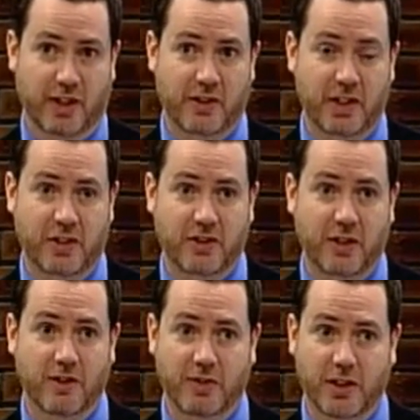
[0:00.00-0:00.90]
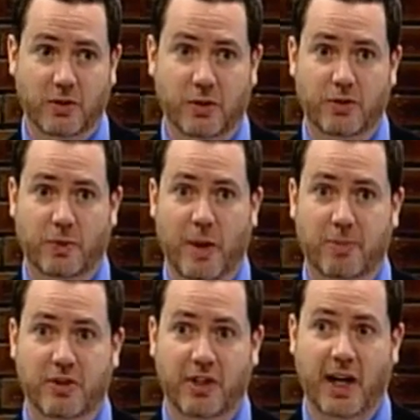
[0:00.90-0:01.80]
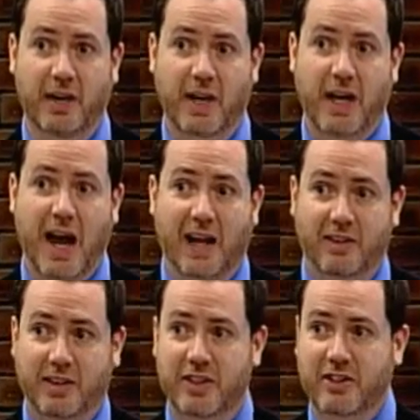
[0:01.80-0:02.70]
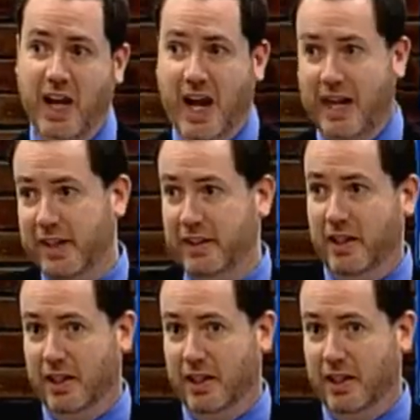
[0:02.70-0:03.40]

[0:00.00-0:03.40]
And these individuals represent at least eight